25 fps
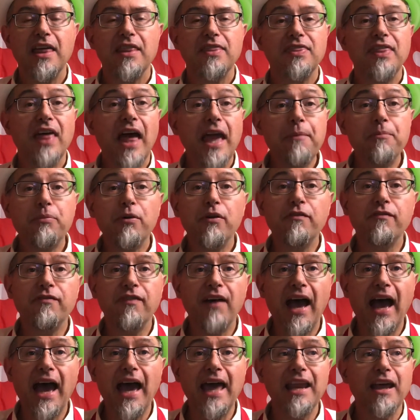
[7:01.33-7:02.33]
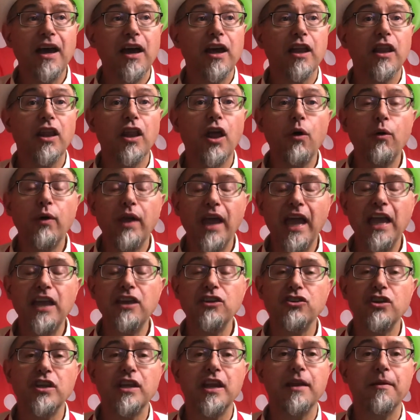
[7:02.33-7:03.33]
They provide a
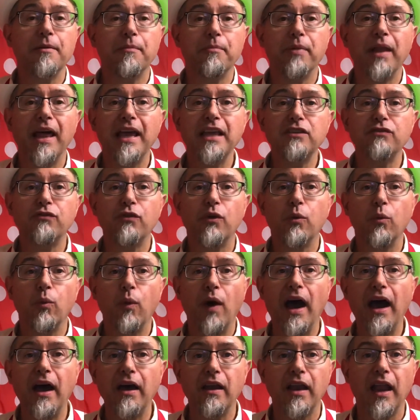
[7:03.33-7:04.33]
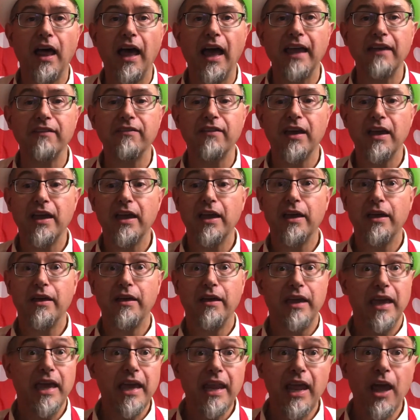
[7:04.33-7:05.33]
location and a place for wildlife.
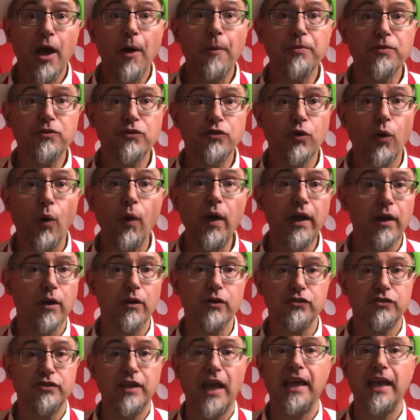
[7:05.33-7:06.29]
It helps soil stay